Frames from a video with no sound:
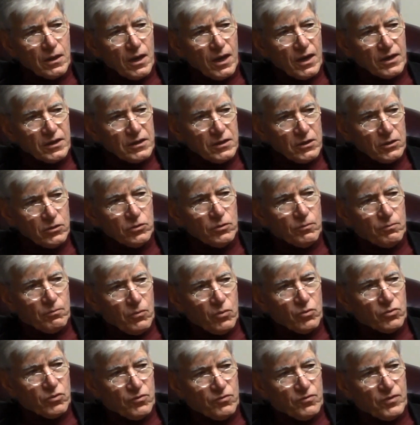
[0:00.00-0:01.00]
a guilt
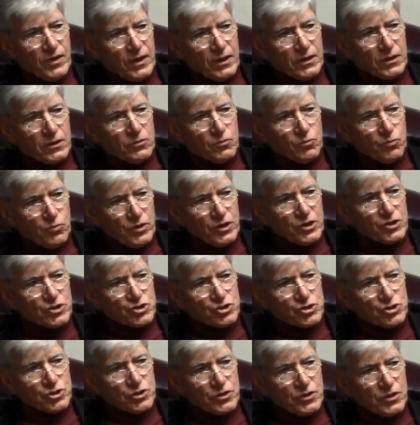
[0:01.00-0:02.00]
motivated
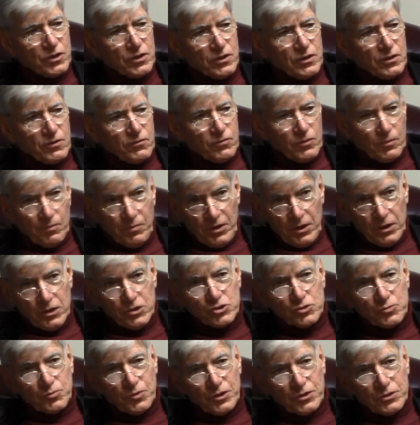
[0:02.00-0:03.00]
wish for
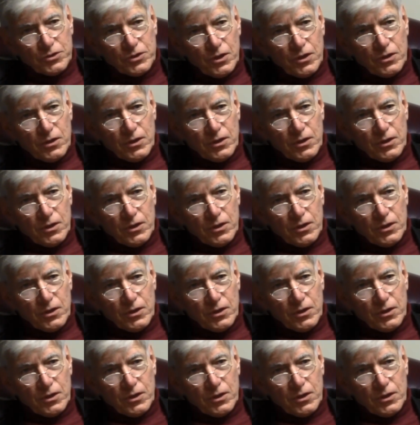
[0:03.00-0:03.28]
punishment.